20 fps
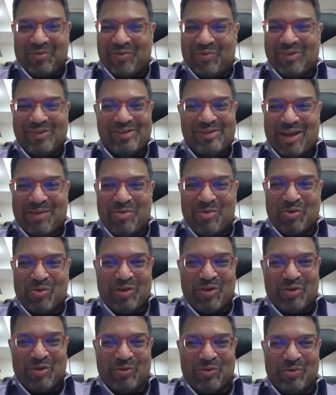first time
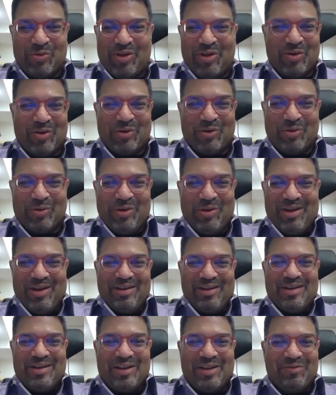you
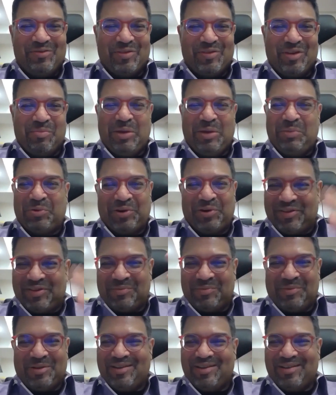dance with the big boys. I
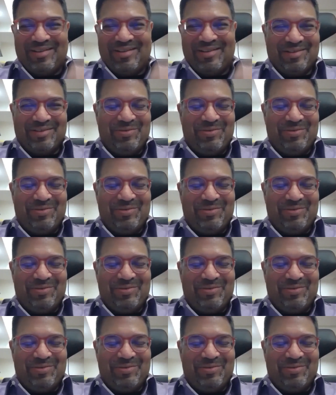mean, you know.